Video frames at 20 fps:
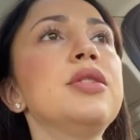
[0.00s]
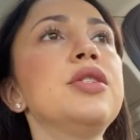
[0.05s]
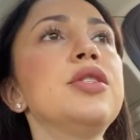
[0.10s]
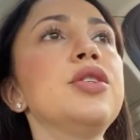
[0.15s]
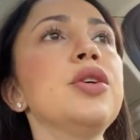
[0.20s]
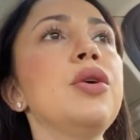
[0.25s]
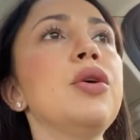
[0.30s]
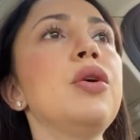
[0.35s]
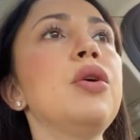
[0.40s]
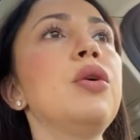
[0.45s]

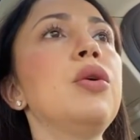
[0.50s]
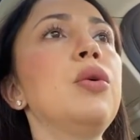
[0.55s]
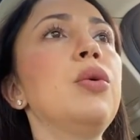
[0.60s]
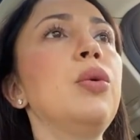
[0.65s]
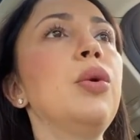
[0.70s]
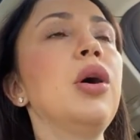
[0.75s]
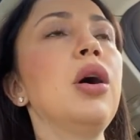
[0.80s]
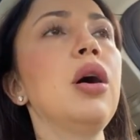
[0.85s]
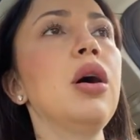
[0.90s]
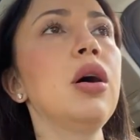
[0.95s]
So
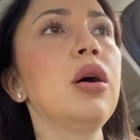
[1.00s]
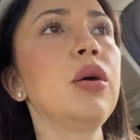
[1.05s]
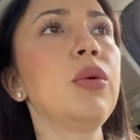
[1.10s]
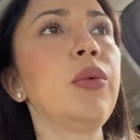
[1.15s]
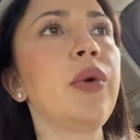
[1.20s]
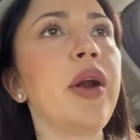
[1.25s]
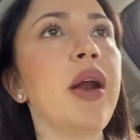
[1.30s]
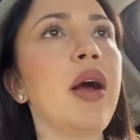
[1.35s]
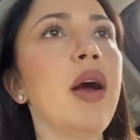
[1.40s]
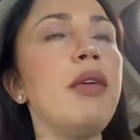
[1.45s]

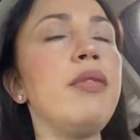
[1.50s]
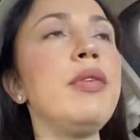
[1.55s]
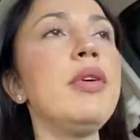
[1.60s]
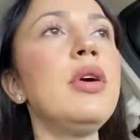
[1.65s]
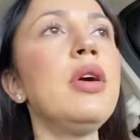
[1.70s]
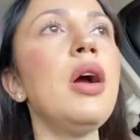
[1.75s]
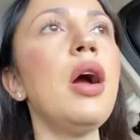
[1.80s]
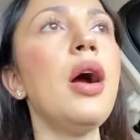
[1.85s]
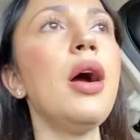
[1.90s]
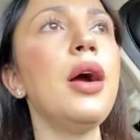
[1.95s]

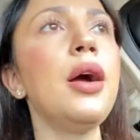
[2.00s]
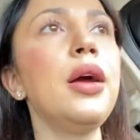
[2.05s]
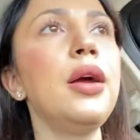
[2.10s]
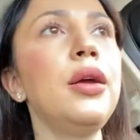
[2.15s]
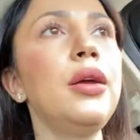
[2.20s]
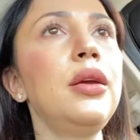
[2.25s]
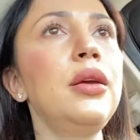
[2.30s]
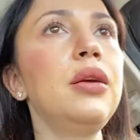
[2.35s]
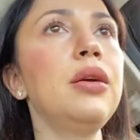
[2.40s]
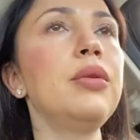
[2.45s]
whatever
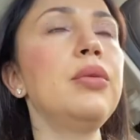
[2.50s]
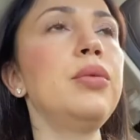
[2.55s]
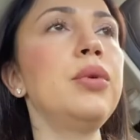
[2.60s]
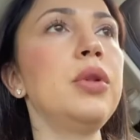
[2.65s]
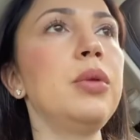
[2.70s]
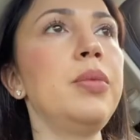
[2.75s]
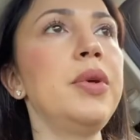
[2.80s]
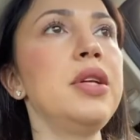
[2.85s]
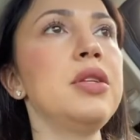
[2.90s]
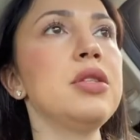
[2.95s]
I
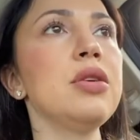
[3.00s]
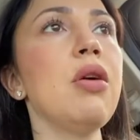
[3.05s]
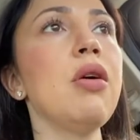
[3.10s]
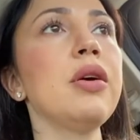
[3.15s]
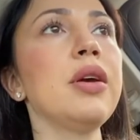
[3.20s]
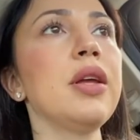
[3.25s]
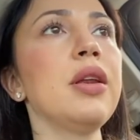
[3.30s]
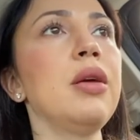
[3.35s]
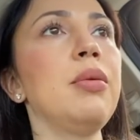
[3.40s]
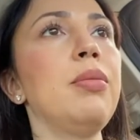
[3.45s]
will be
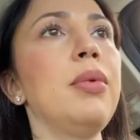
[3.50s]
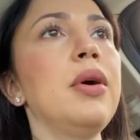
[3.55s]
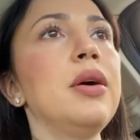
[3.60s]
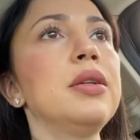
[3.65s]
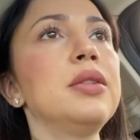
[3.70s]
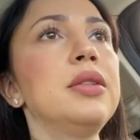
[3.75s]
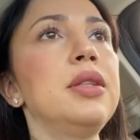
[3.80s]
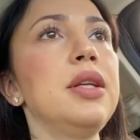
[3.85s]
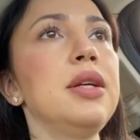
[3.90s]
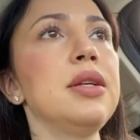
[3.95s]
talking
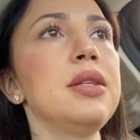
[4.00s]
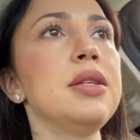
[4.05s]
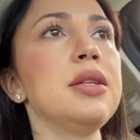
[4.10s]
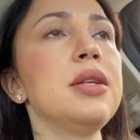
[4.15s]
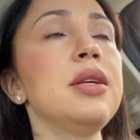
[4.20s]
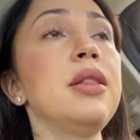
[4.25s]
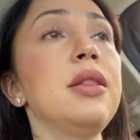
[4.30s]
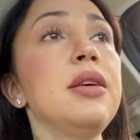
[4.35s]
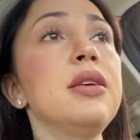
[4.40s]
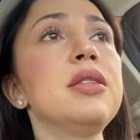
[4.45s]
about this
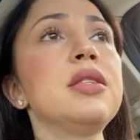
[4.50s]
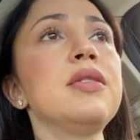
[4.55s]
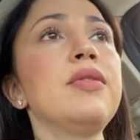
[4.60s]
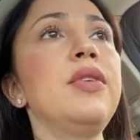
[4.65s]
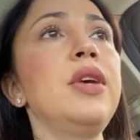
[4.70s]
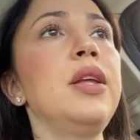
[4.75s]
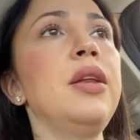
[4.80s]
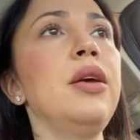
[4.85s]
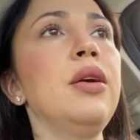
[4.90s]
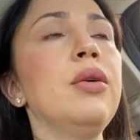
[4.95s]
in this
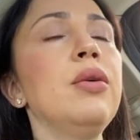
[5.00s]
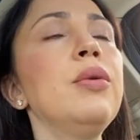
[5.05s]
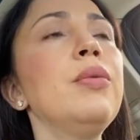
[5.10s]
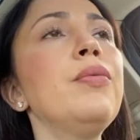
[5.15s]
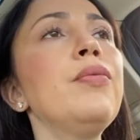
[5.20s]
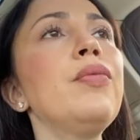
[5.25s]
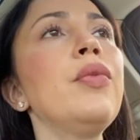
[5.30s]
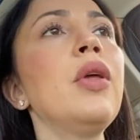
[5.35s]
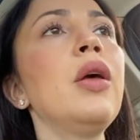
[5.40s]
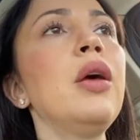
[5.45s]
video,
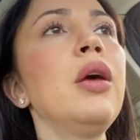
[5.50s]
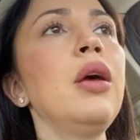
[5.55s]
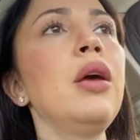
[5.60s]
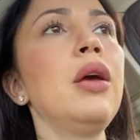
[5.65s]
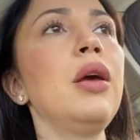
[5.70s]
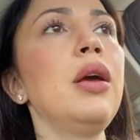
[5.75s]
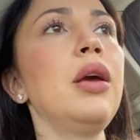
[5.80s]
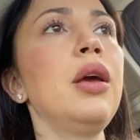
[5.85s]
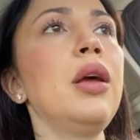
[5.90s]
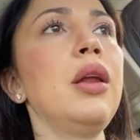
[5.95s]

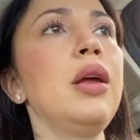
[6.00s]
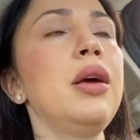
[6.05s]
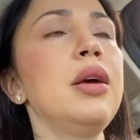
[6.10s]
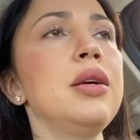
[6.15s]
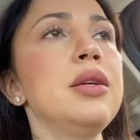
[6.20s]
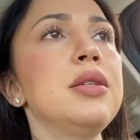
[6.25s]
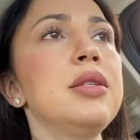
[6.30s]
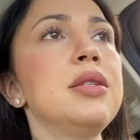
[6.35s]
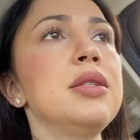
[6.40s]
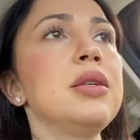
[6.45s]
it
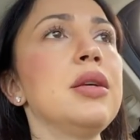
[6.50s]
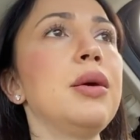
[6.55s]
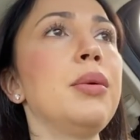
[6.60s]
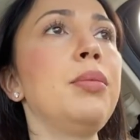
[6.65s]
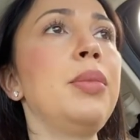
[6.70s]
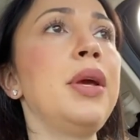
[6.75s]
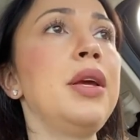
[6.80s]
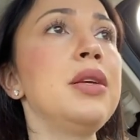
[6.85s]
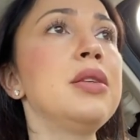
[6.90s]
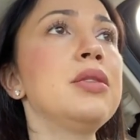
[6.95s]
is
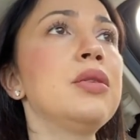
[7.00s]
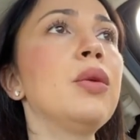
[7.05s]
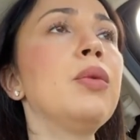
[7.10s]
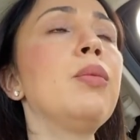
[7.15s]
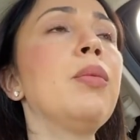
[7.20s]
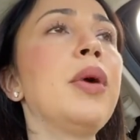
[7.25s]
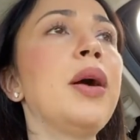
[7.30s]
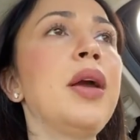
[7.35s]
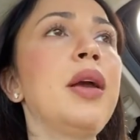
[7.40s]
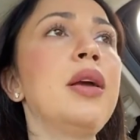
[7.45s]
based
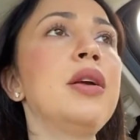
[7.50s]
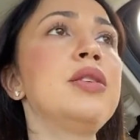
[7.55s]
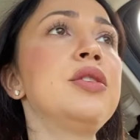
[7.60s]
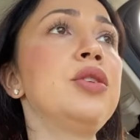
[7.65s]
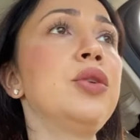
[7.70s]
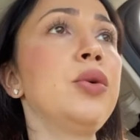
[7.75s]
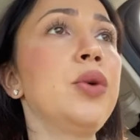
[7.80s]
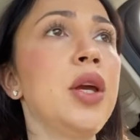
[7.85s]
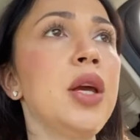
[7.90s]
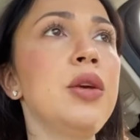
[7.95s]
on my
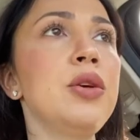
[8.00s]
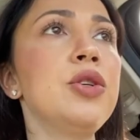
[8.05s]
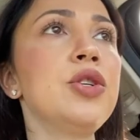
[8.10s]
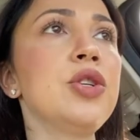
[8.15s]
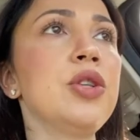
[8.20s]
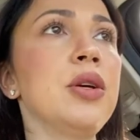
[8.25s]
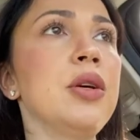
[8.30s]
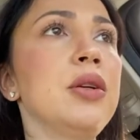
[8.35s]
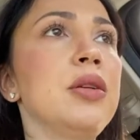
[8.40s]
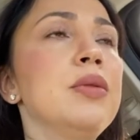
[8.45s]

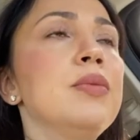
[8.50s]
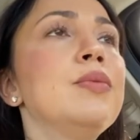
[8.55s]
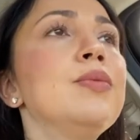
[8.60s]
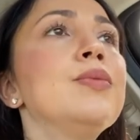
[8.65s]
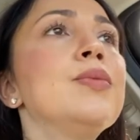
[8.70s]
education